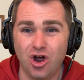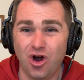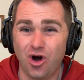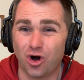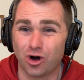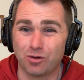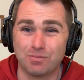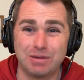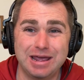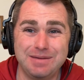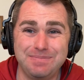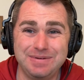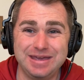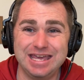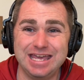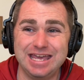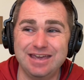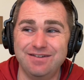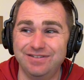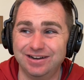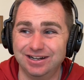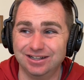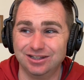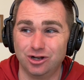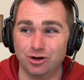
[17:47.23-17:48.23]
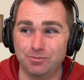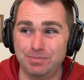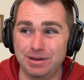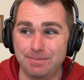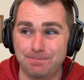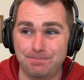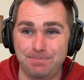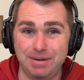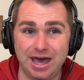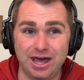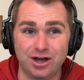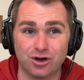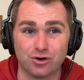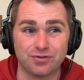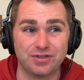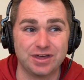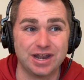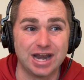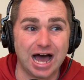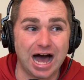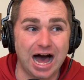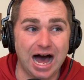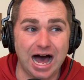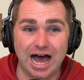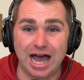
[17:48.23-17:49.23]
are maybe even a little bit better
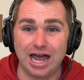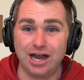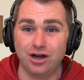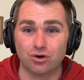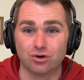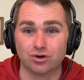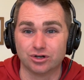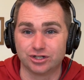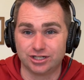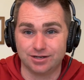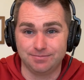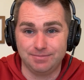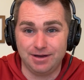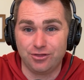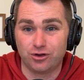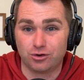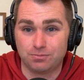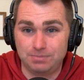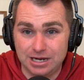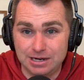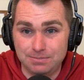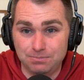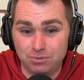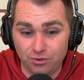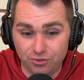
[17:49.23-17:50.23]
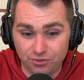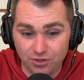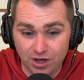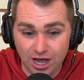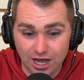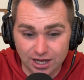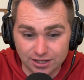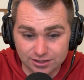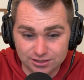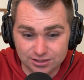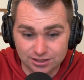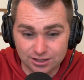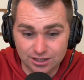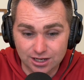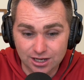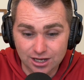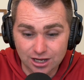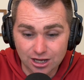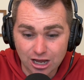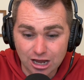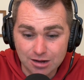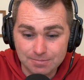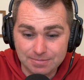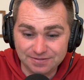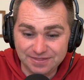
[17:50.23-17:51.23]
than I or some other people thought.
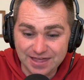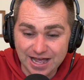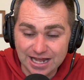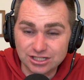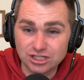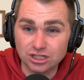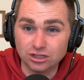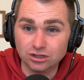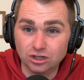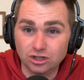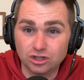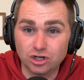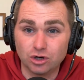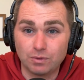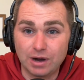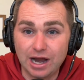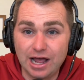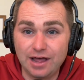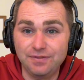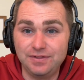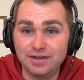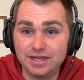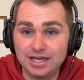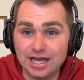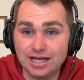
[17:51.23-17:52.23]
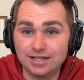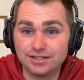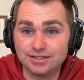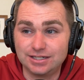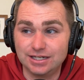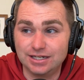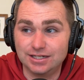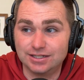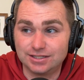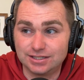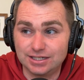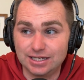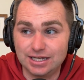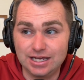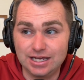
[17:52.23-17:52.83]
But that's a look around the SEC,